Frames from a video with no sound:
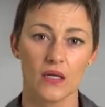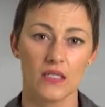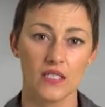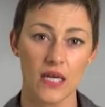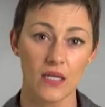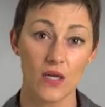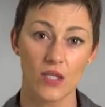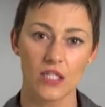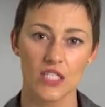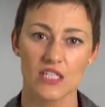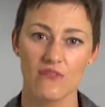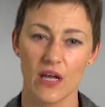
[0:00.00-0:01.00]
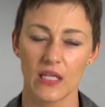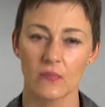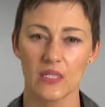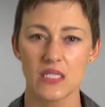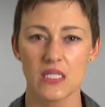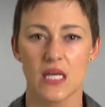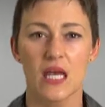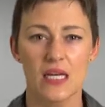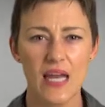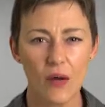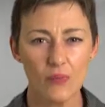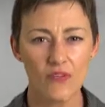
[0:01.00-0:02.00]
Technology developments
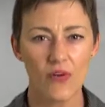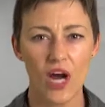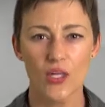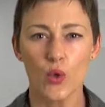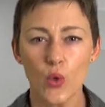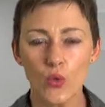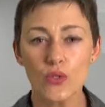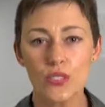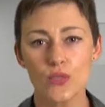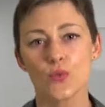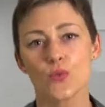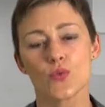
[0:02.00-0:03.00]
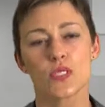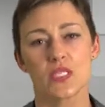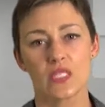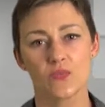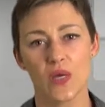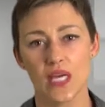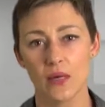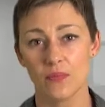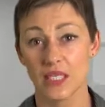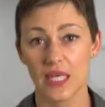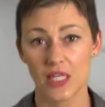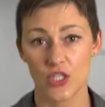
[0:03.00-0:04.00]
now provide all the tools to speed up
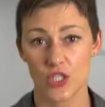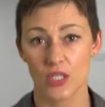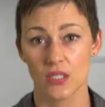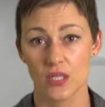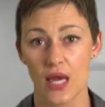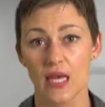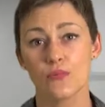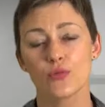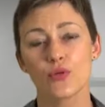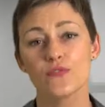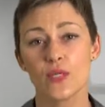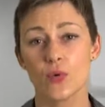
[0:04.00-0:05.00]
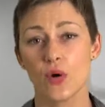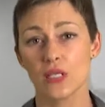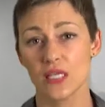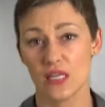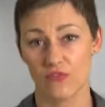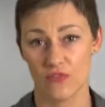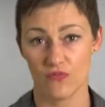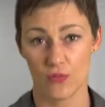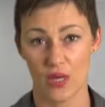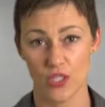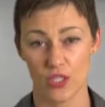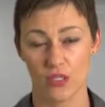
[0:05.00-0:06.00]
collection and improve the quality of
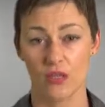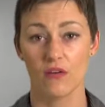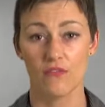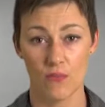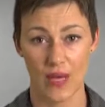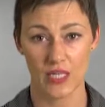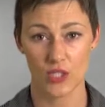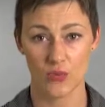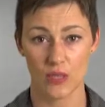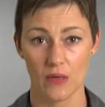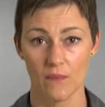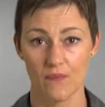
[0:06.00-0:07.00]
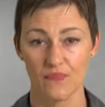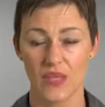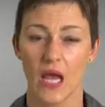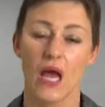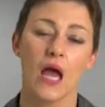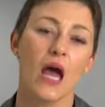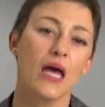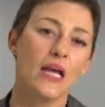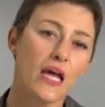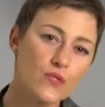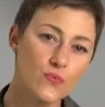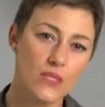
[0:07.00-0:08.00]
information for management. And
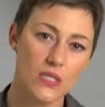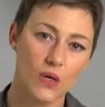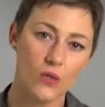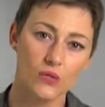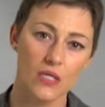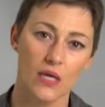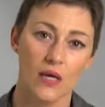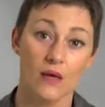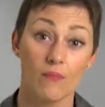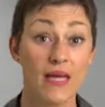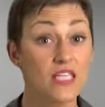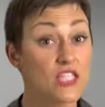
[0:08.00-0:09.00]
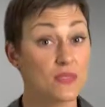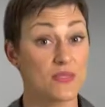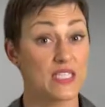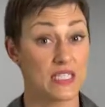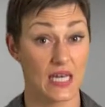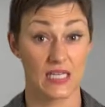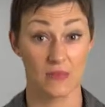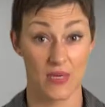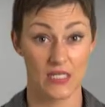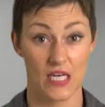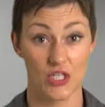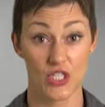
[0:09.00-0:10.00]
as a result, management's
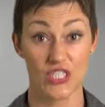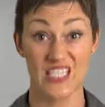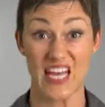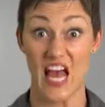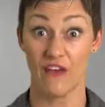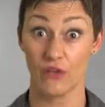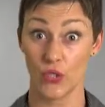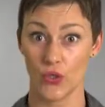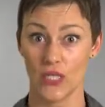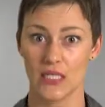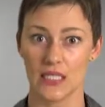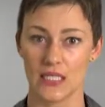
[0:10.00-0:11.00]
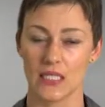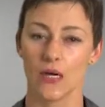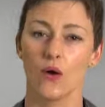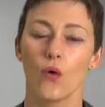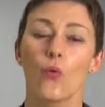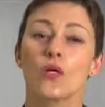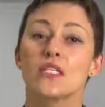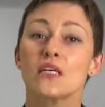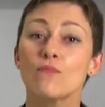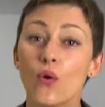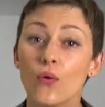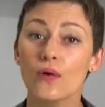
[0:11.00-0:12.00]
expectations have increased,
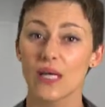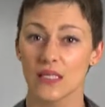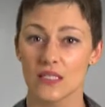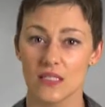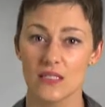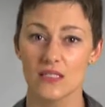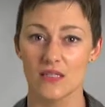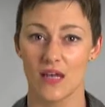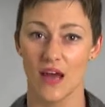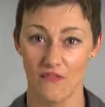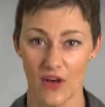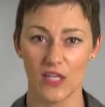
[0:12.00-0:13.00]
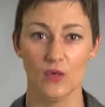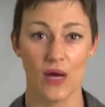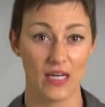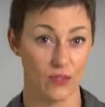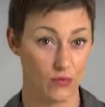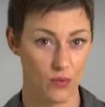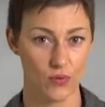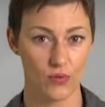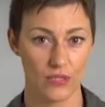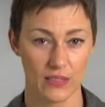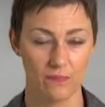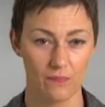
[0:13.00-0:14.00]
wanting more analysis and value-added
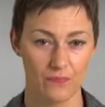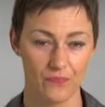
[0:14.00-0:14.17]
reporting.